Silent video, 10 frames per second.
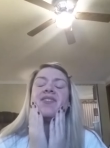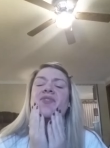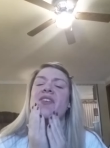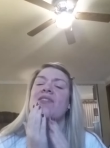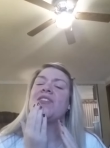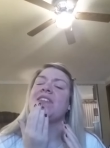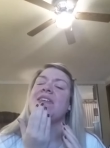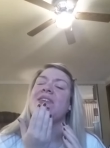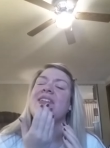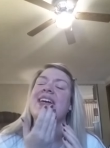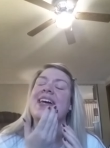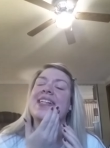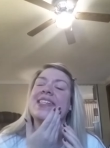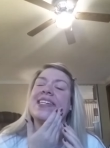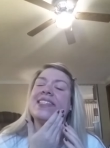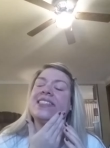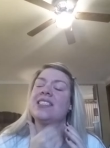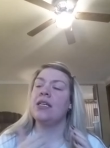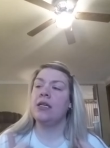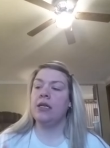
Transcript: if you have really oily eyelids,